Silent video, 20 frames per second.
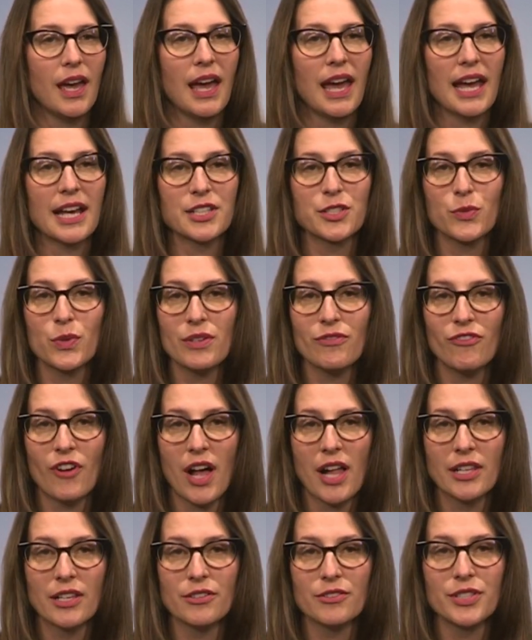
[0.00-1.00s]
As we
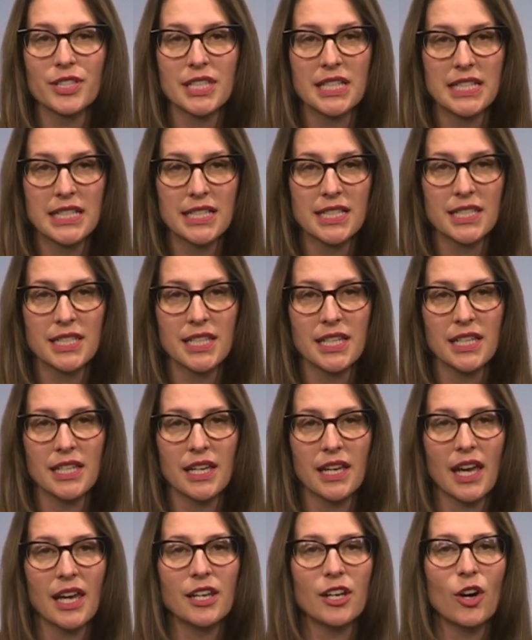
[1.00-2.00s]
follow
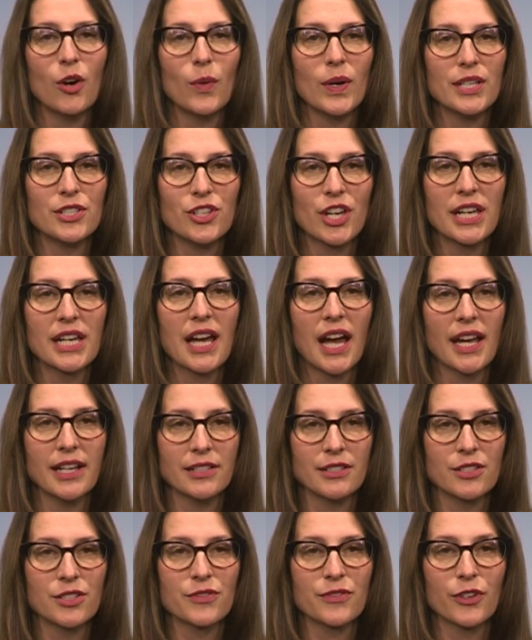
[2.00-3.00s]
CDC and OHA
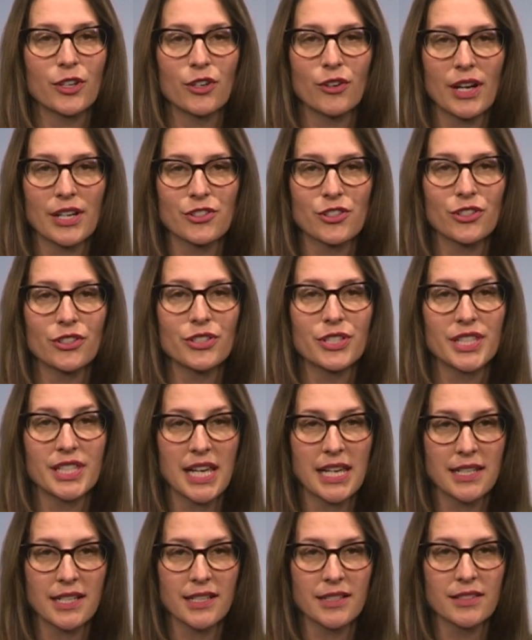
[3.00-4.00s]
guidance for correctional
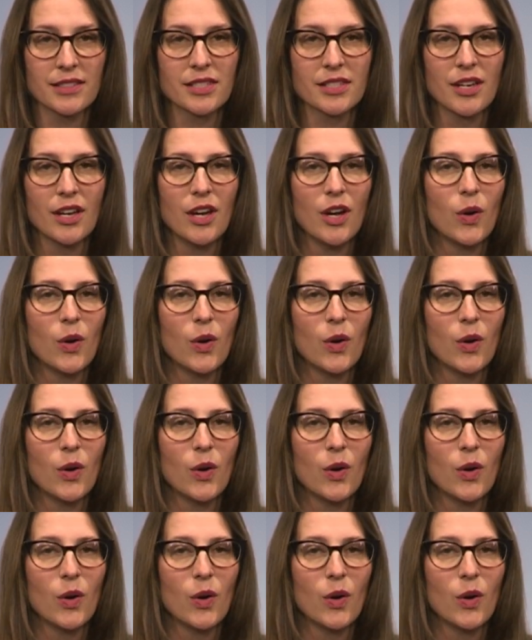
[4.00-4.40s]
settings,